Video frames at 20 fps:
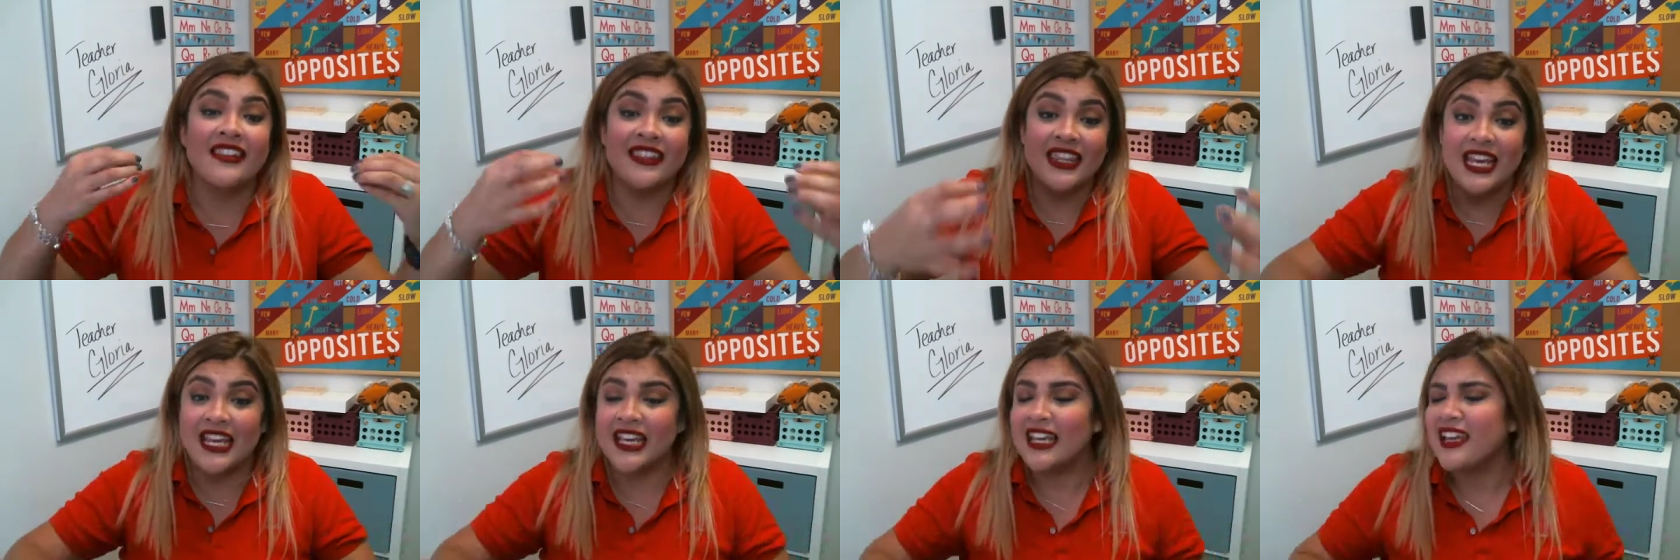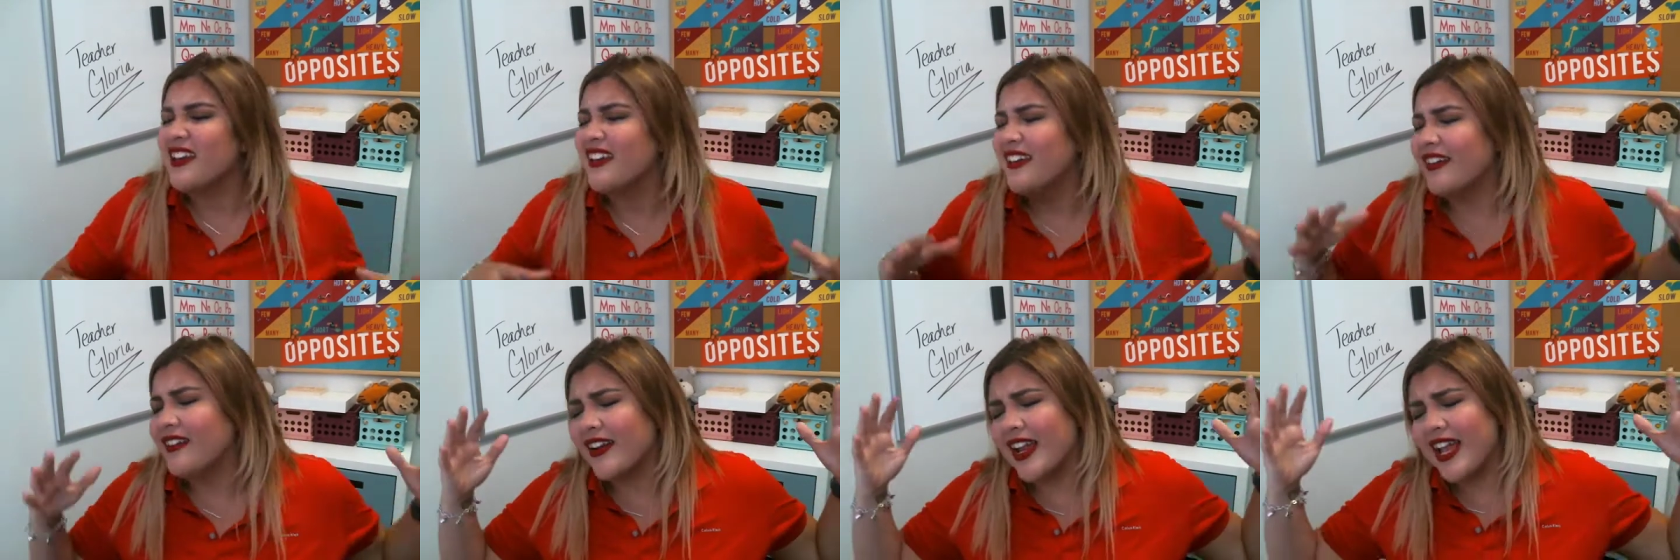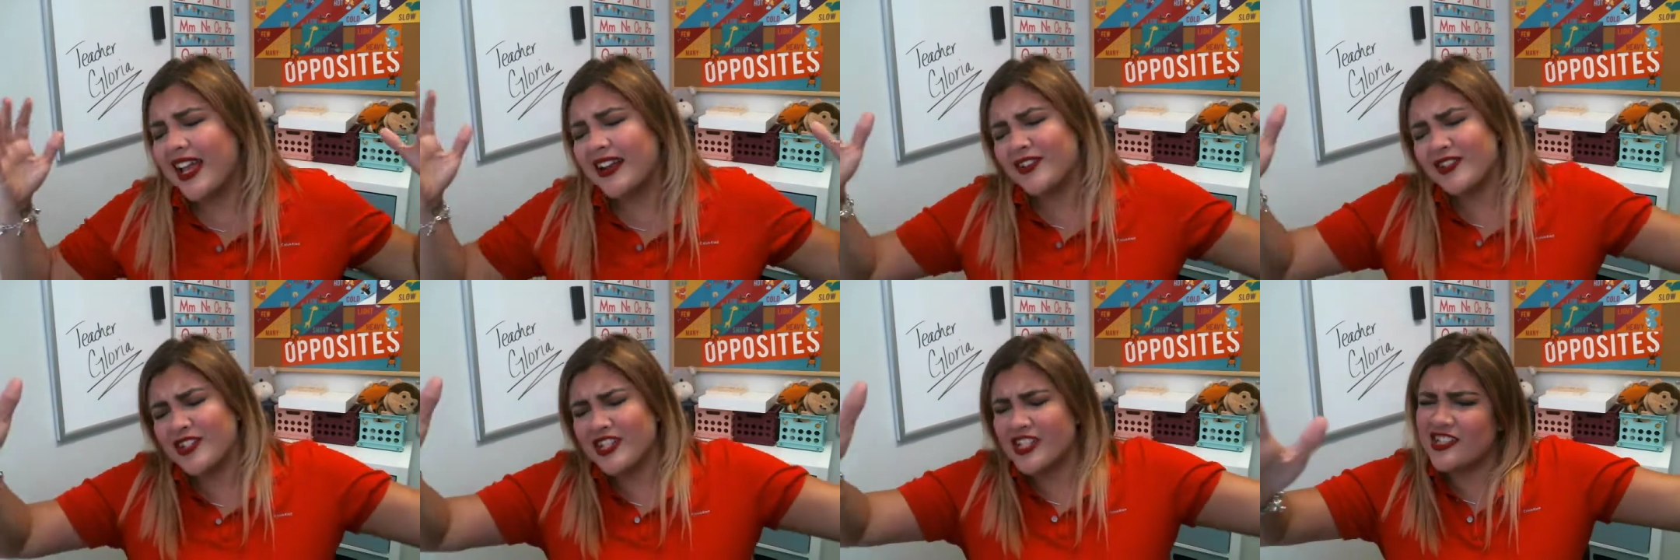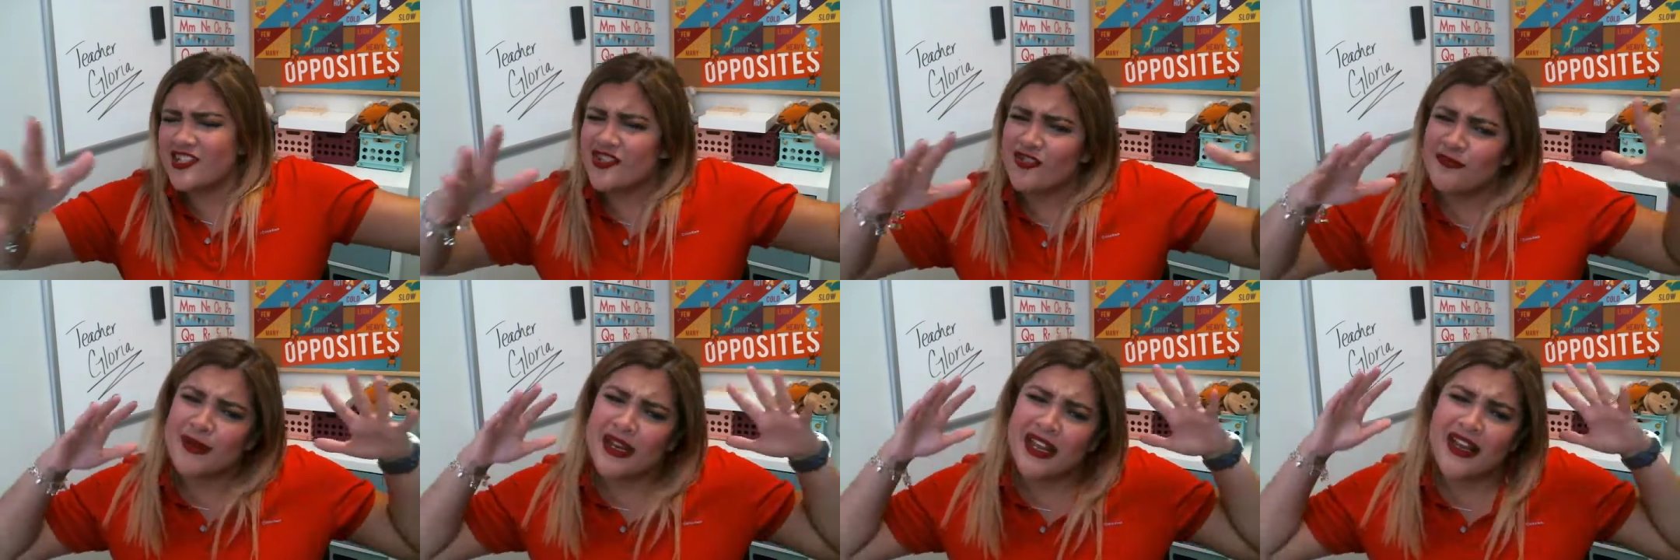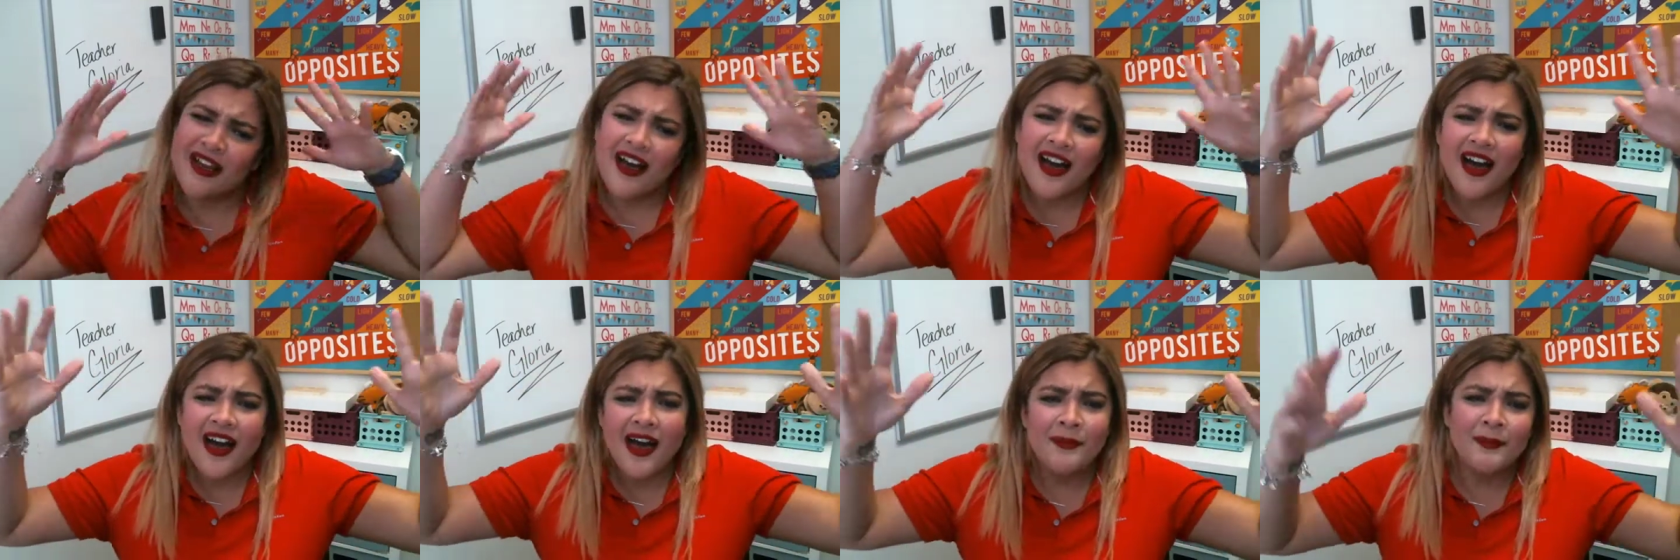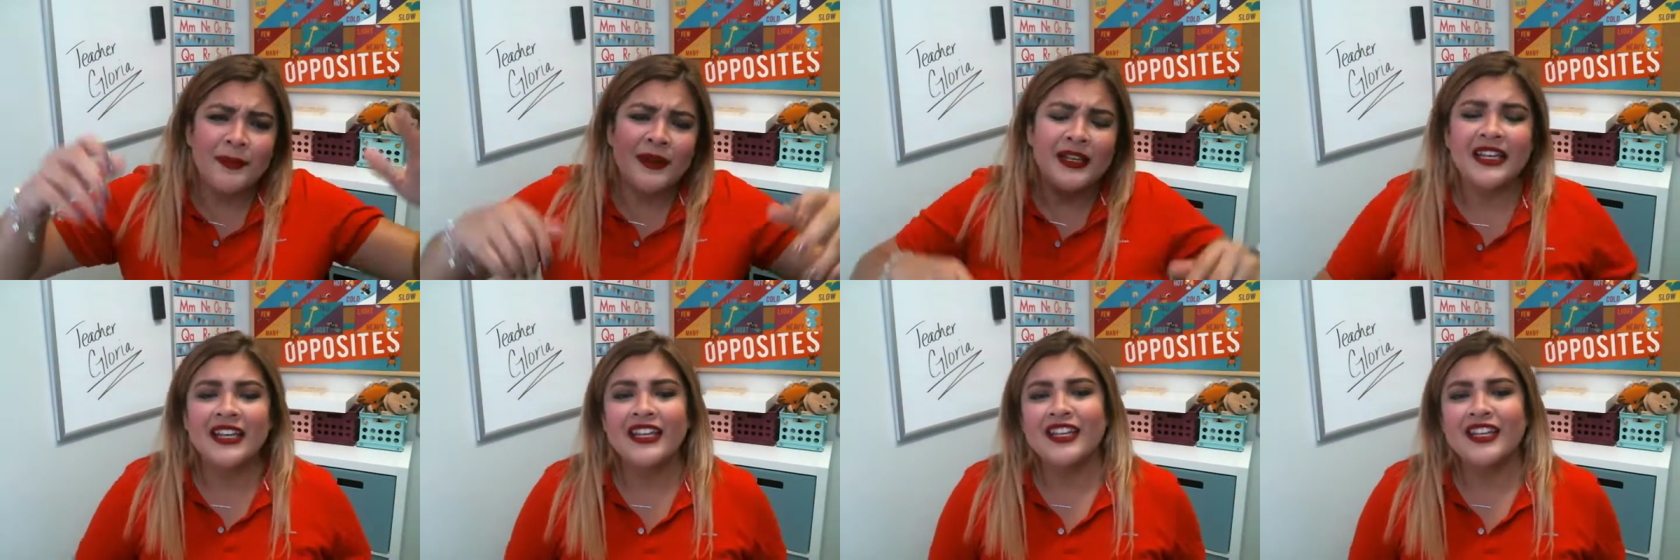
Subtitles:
thing. Your energy should be up.